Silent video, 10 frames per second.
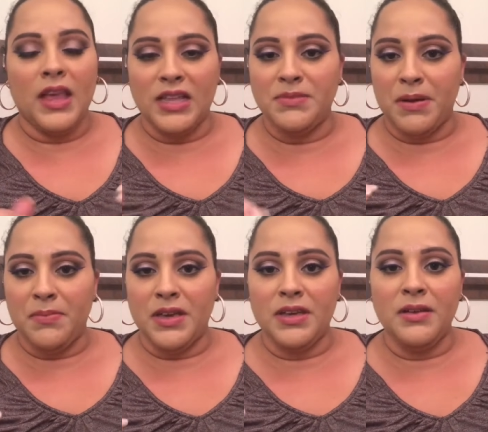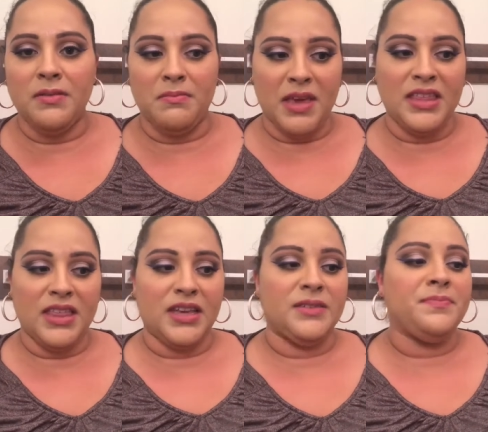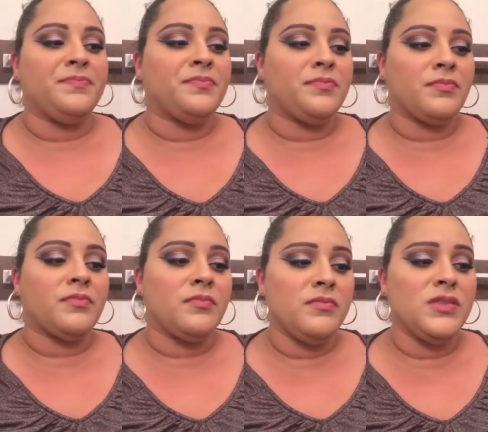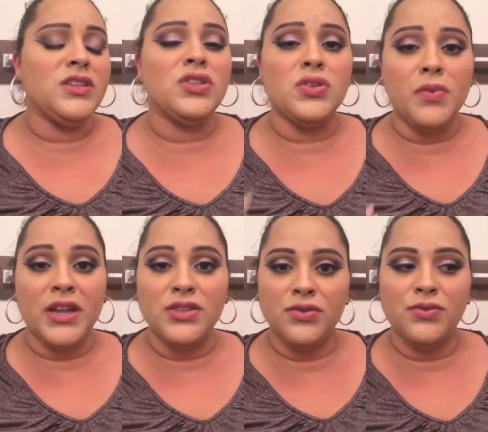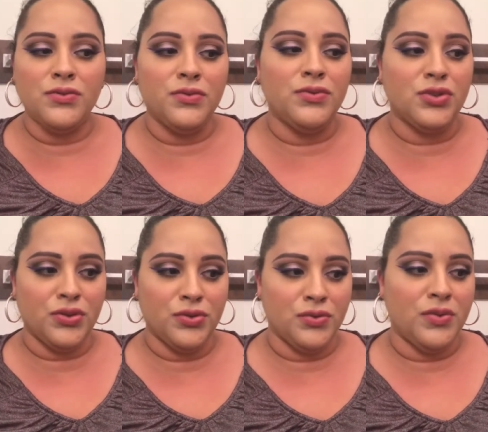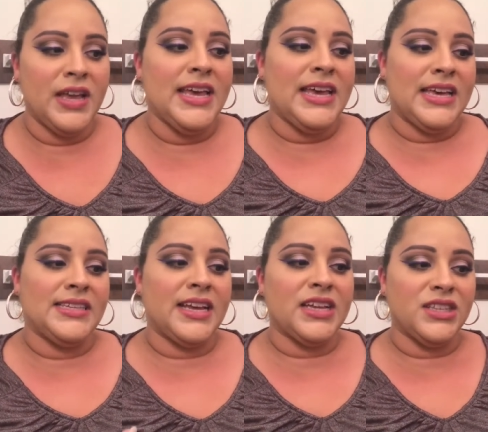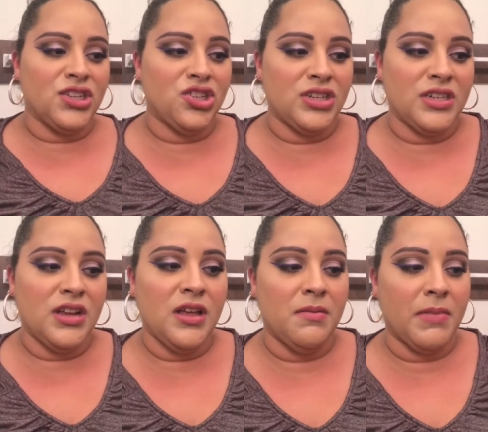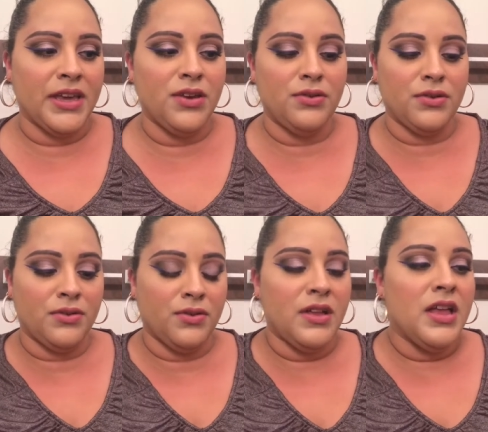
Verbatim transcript: That's my big main thing. So what I do do is I condition my cuticle.